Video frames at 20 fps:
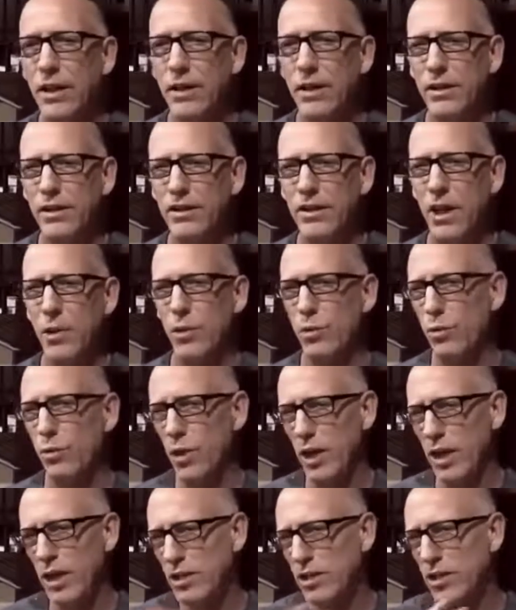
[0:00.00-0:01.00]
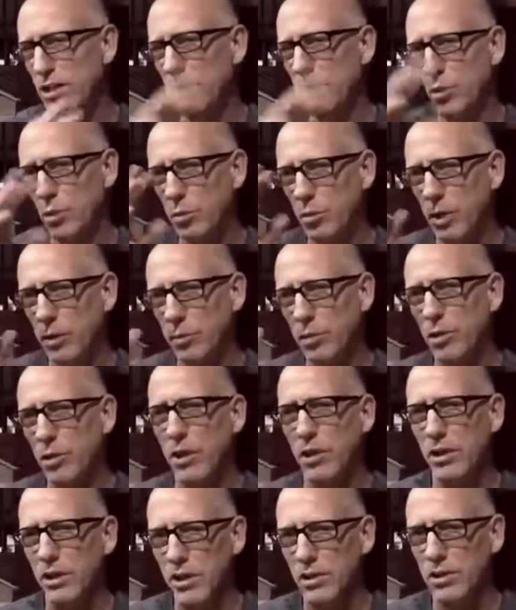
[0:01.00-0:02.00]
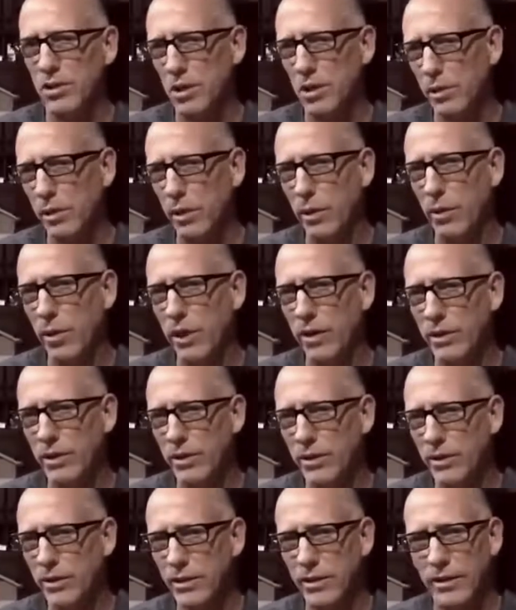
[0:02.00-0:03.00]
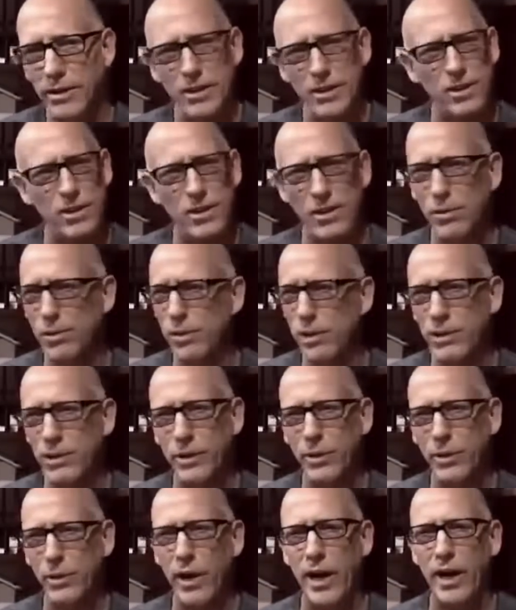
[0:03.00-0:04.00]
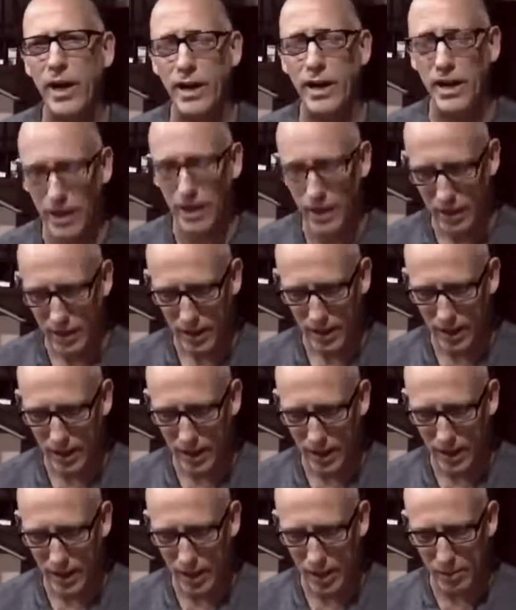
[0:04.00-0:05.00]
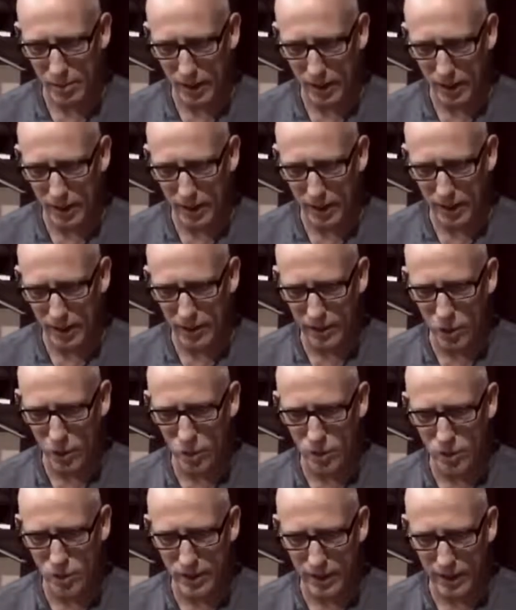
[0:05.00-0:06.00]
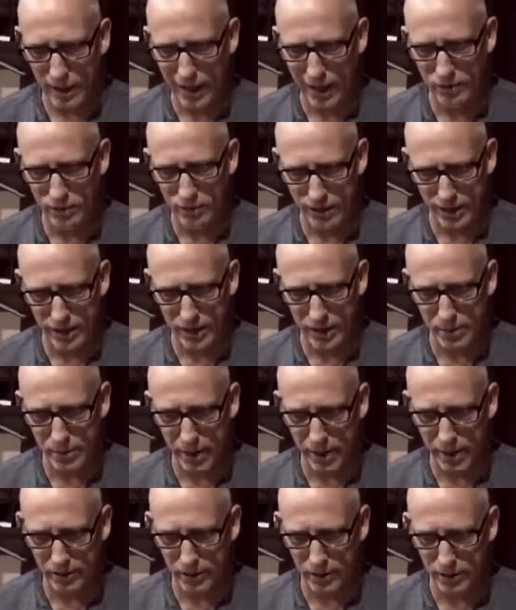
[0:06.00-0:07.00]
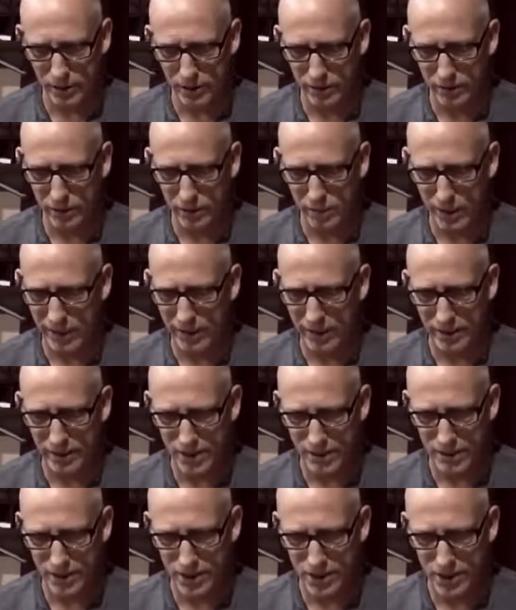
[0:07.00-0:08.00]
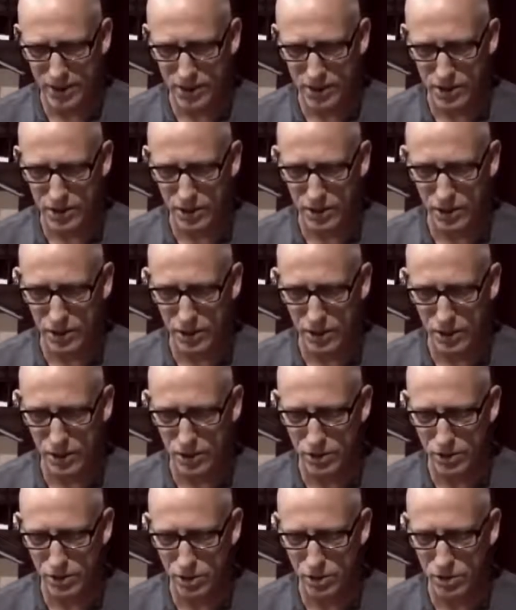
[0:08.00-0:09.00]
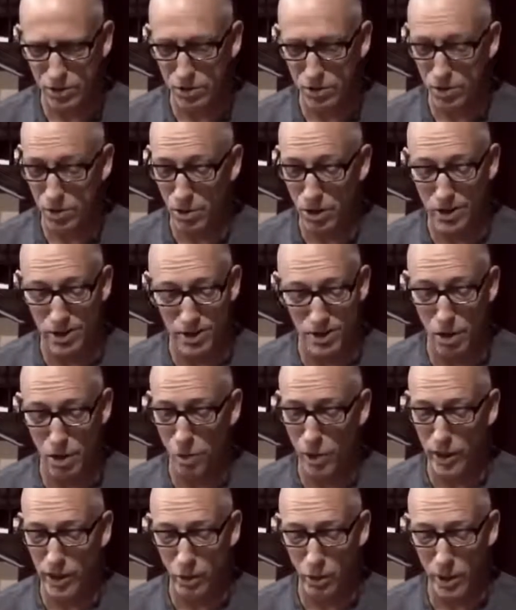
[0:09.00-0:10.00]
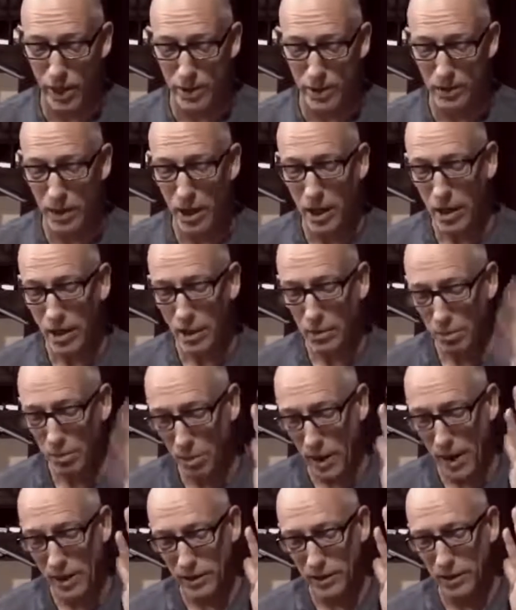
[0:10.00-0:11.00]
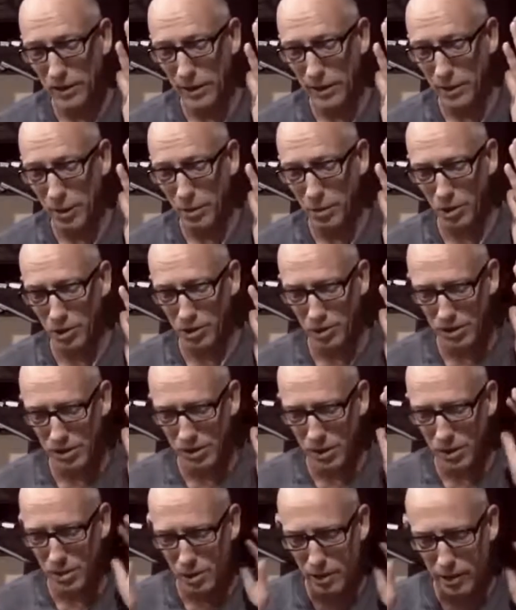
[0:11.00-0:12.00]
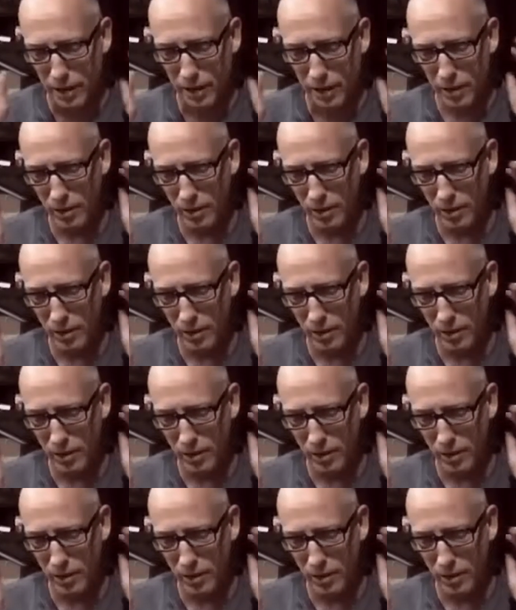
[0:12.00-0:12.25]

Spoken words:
that reasonable people can disagree with. It's all really gray. And I don't envy them having to even make these decisions because there's sort of no way to win. But let me put a summary